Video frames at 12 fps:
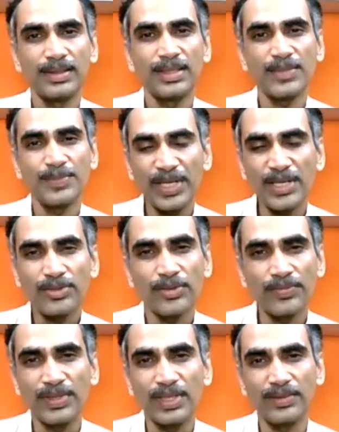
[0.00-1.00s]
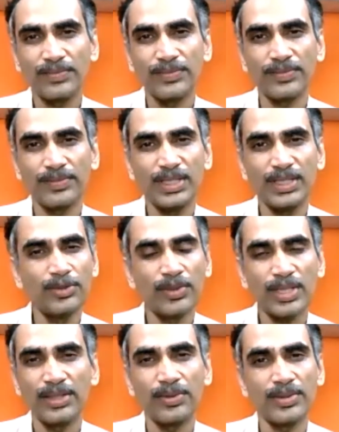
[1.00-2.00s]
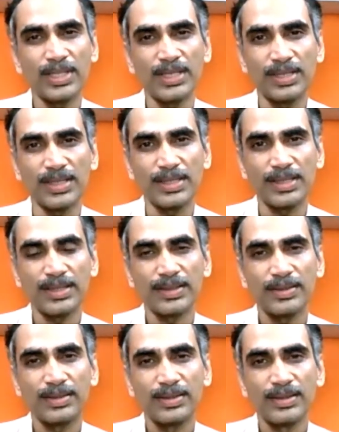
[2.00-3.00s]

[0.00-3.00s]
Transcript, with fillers: In the space of love, ego cannot exist.